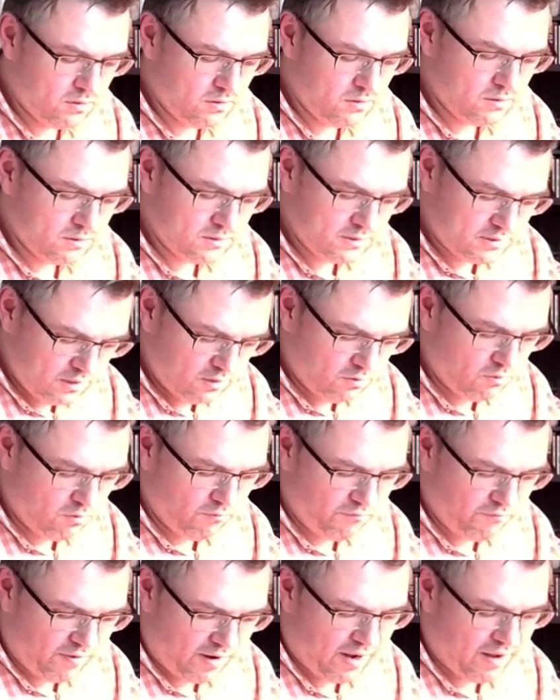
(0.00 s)

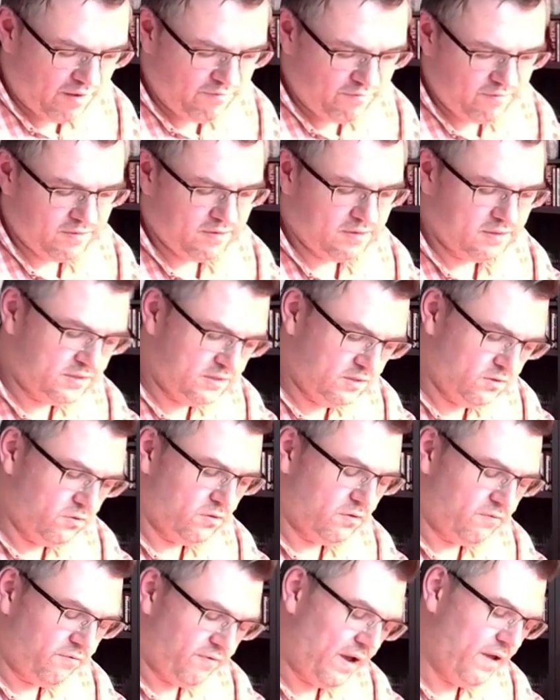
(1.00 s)

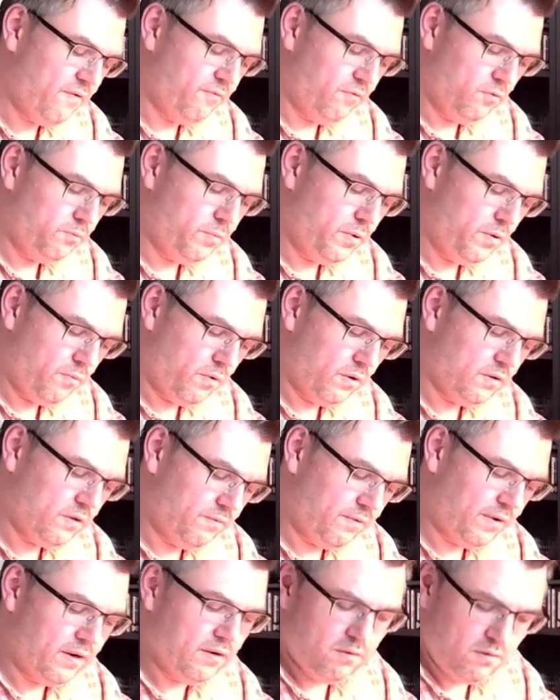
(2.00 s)
0.5 would be 1
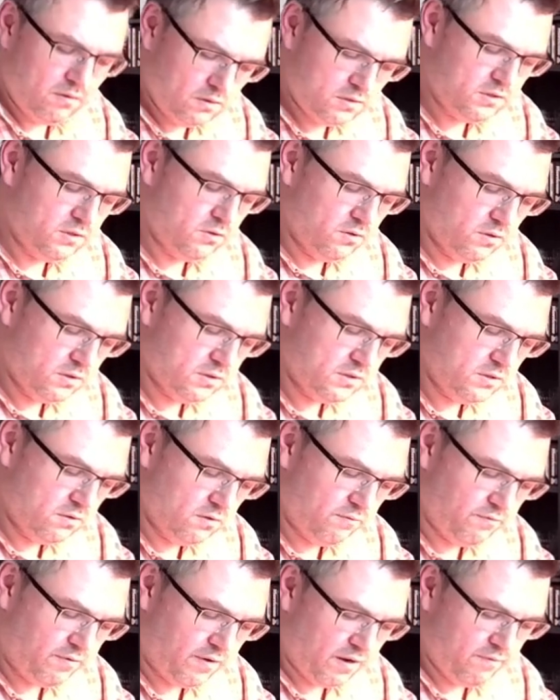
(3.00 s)
divided, no,
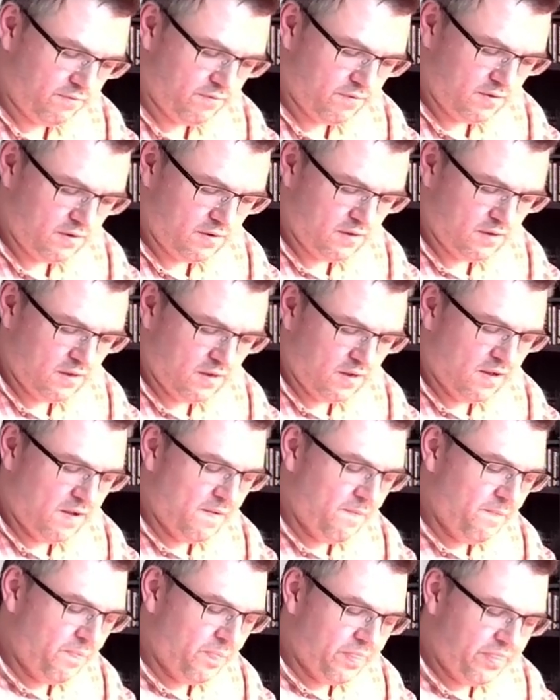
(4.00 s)
0.05.
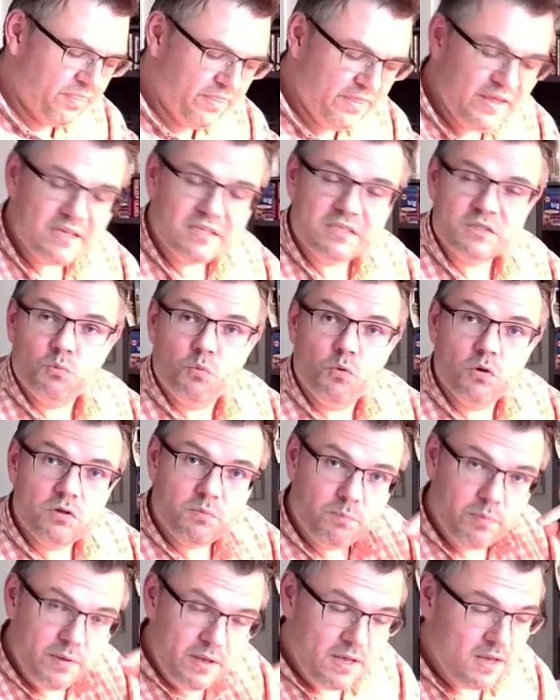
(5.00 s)
This
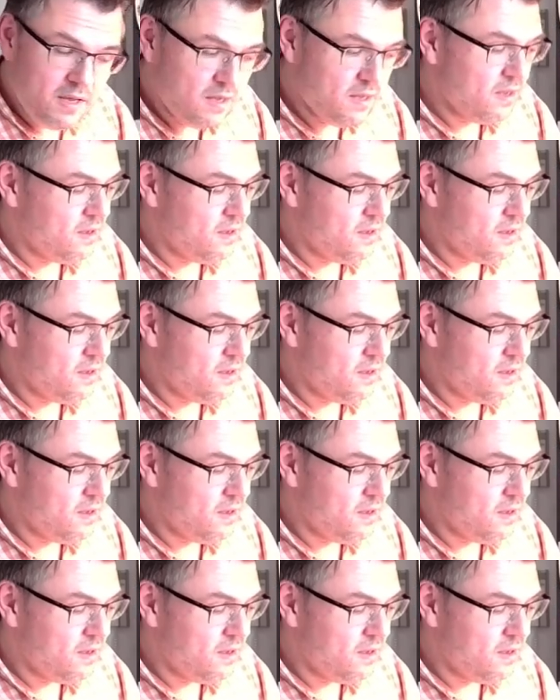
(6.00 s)
would be